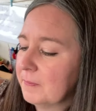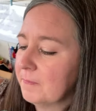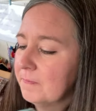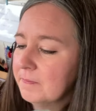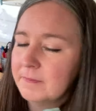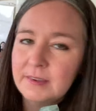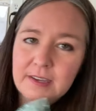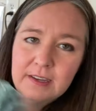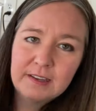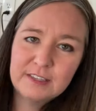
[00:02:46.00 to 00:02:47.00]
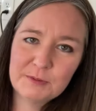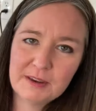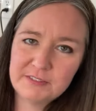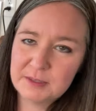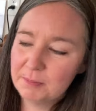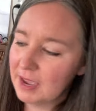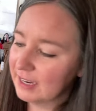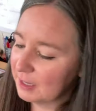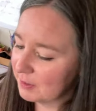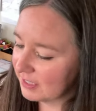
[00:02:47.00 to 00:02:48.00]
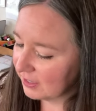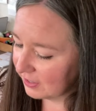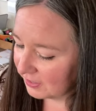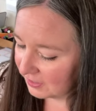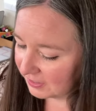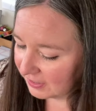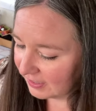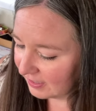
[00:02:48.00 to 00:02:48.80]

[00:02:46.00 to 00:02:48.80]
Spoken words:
So we have some packing material